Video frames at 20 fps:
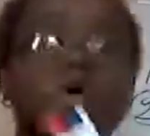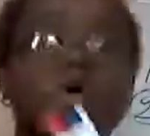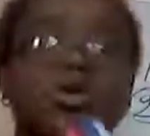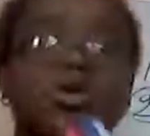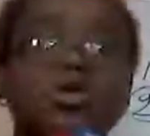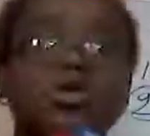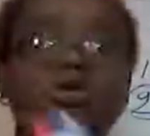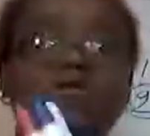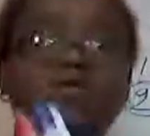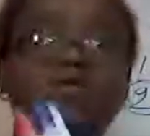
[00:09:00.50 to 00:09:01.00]

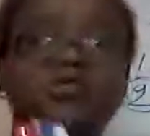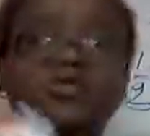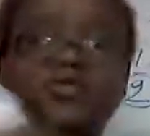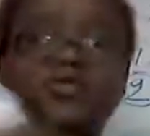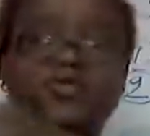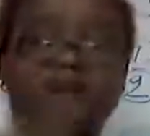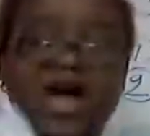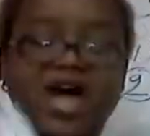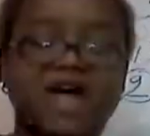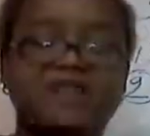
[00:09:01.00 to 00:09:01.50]
all of the
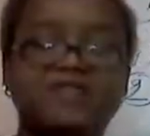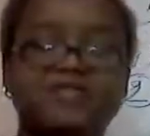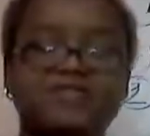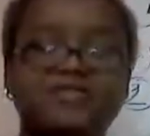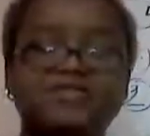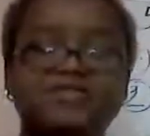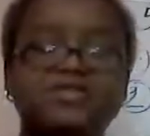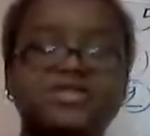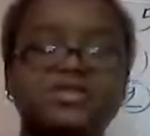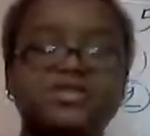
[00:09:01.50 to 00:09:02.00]
five
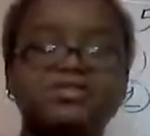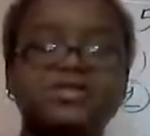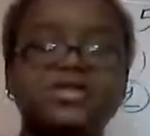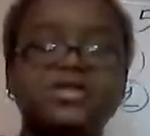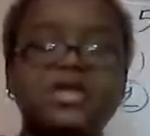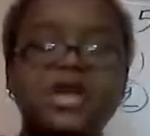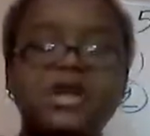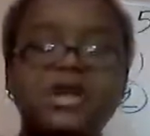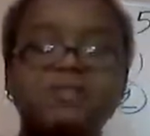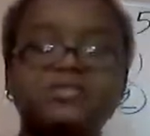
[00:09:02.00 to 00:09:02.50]
tips
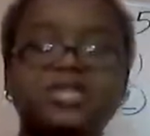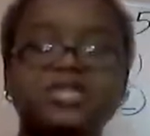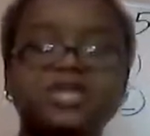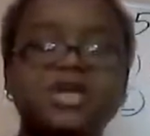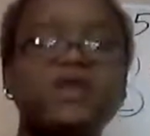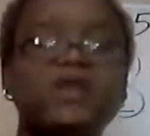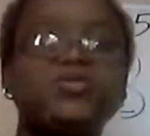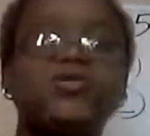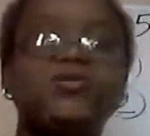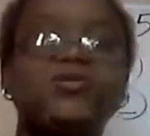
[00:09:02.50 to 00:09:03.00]
that I'm
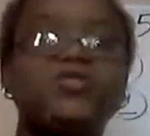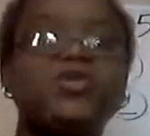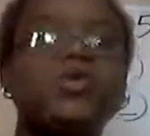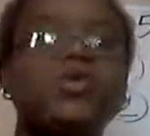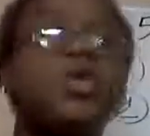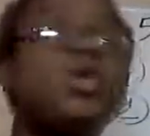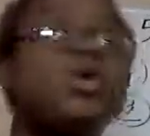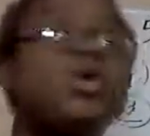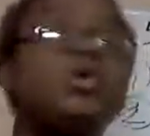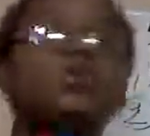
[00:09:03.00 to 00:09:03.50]
sharing with you,
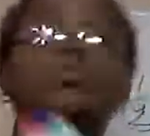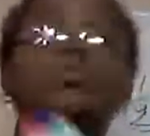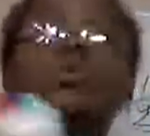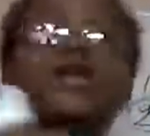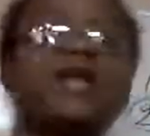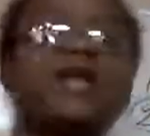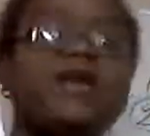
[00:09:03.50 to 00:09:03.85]
you will